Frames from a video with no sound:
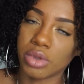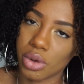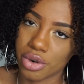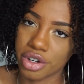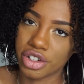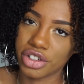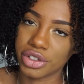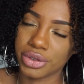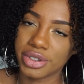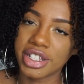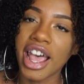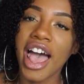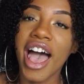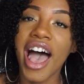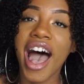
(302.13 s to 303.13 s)
orange
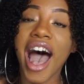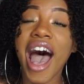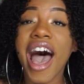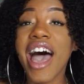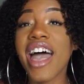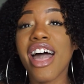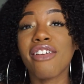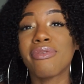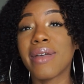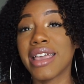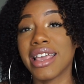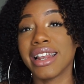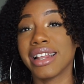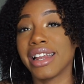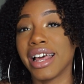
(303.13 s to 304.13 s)
juice. I have been eating